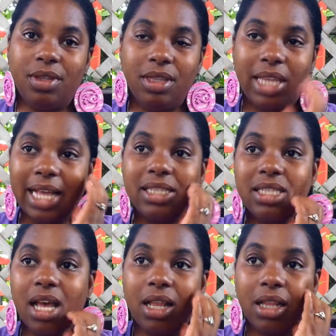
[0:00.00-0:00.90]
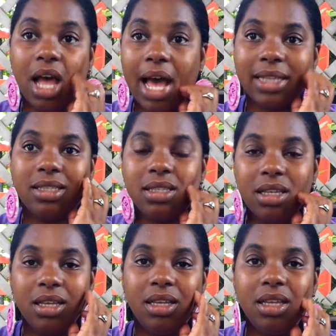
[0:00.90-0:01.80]
That's a lot.
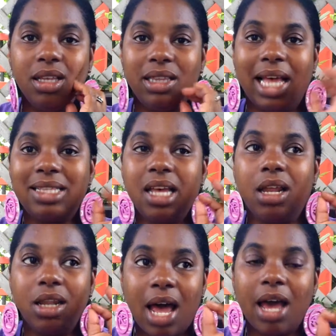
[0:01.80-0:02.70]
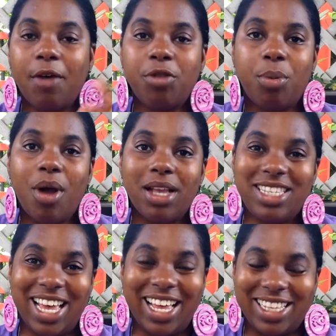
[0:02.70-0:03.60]
That's a lot of the
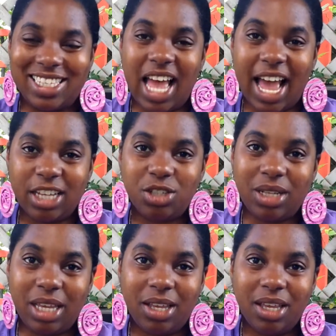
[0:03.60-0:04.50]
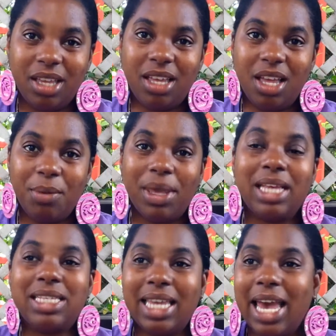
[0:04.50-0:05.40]
process, actually.
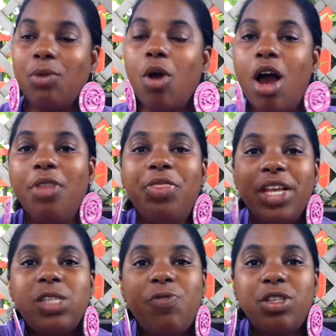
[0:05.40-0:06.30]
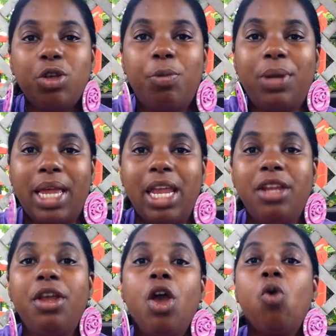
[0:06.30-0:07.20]
Because again, we're on this physical
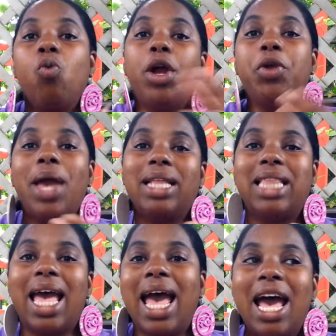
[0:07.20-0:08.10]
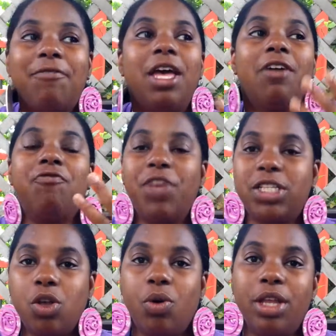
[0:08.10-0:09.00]
plane where you have to have
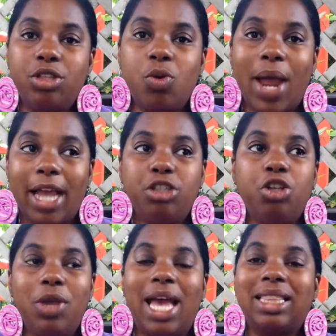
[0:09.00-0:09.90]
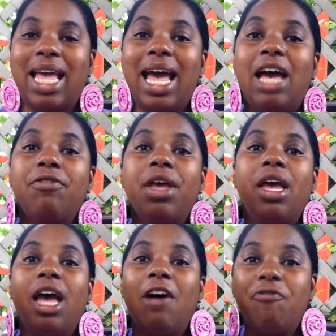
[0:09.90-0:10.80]
physical interaction. You have to have
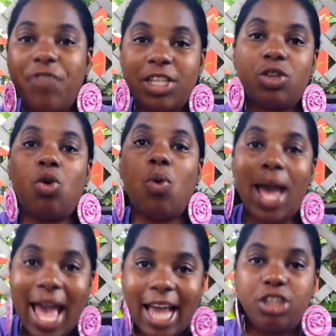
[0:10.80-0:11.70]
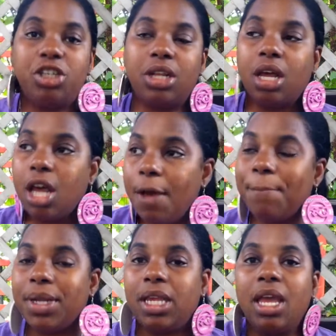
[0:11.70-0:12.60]
a physical action
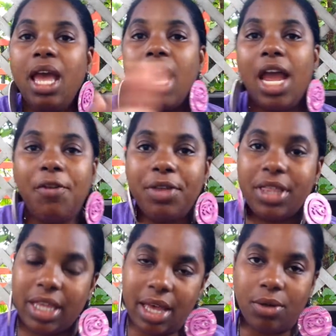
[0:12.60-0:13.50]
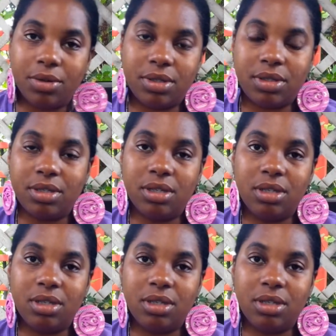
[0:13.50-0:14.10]
accompany everything else.